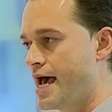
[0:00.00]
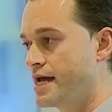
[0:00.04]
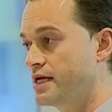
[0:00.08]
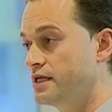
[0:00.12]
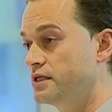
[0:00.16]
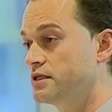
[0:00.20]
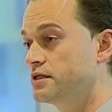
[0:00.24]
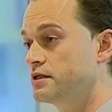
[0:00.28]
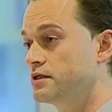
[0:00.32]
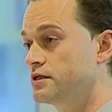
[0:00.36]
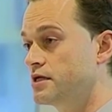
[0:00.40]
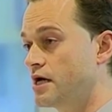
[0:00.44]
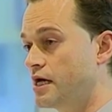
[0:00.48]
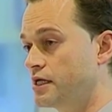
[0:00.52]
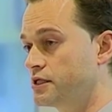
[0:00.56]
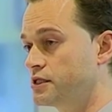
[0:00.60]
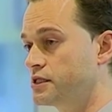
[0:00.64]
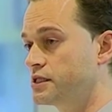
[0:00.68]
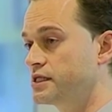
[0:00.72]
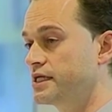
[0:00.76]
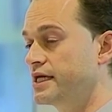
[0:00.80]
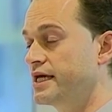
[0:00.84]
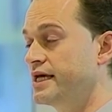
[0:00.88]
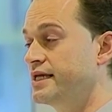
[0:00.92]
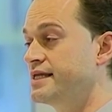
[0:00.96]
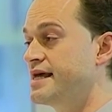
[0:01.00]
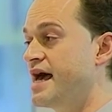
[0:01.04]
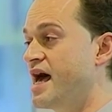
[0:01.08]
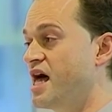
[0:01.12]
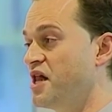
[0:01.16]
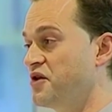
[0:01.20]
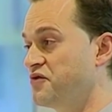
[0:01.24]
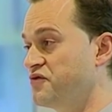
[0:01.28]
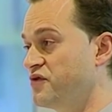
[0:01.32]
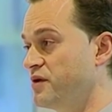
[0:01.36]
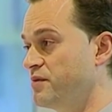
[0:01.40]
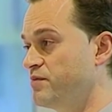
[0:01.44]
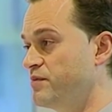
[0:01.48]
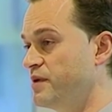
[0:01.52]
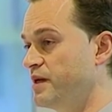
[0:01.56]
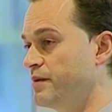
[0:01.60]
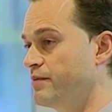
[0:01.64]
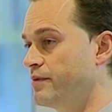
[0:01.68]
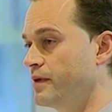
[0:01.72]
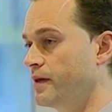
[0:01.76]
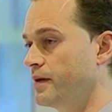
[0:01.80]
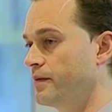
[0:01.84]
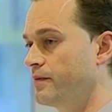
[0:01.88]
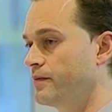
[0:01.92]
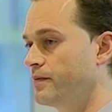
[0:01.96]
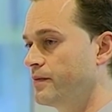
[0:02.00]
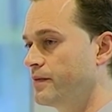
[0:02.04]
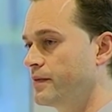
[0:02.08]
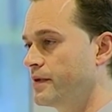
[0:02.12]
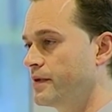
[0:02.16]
And it does in healthy people.